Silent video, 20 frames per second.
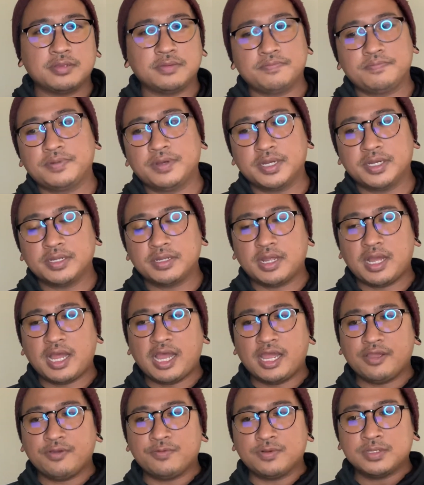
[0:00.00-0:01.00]
But I
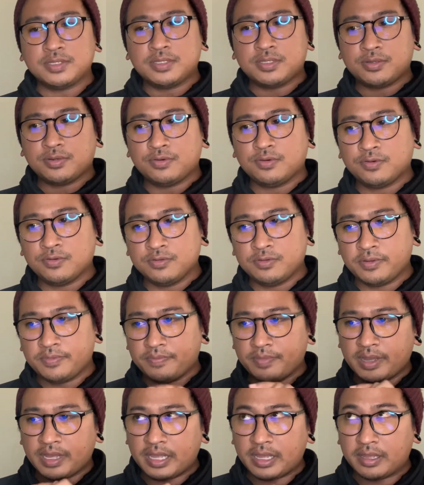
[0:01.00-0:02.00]
was told
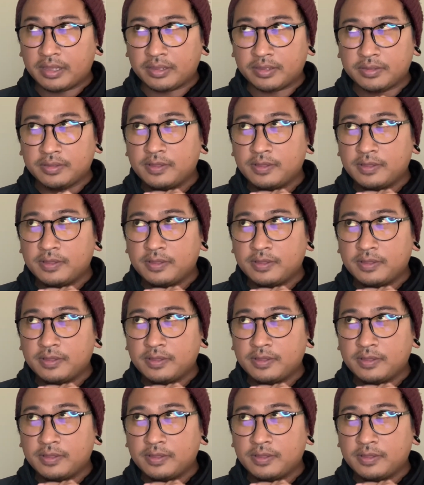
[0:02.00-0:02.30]
by